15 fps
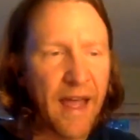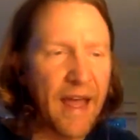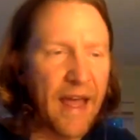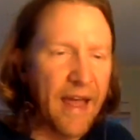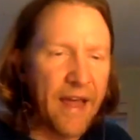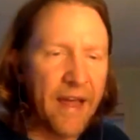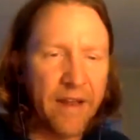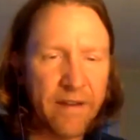
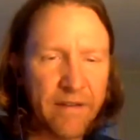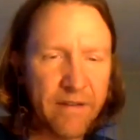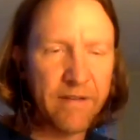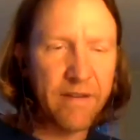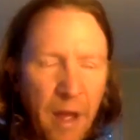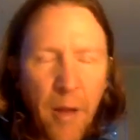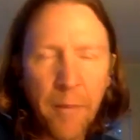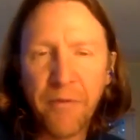and
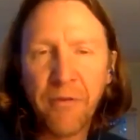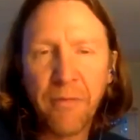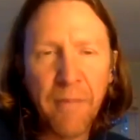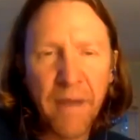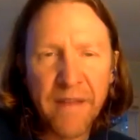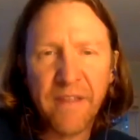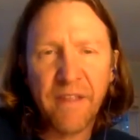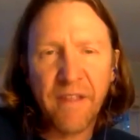helped
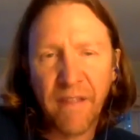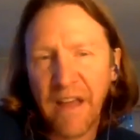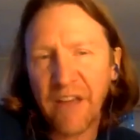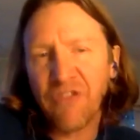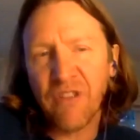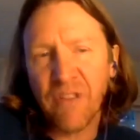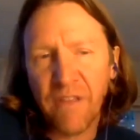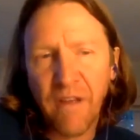make the
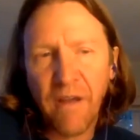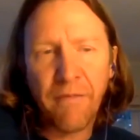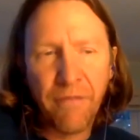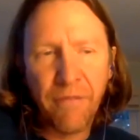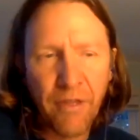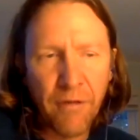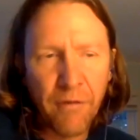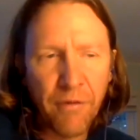selections of
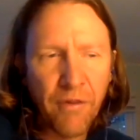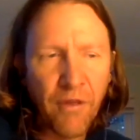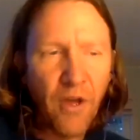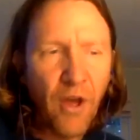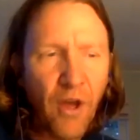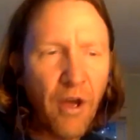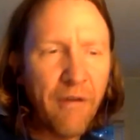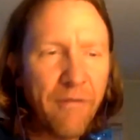those
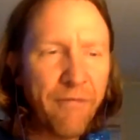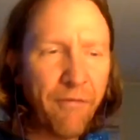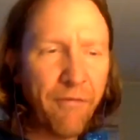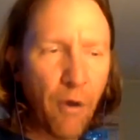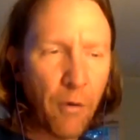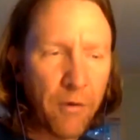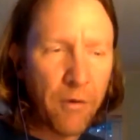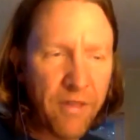
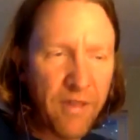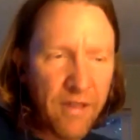folks.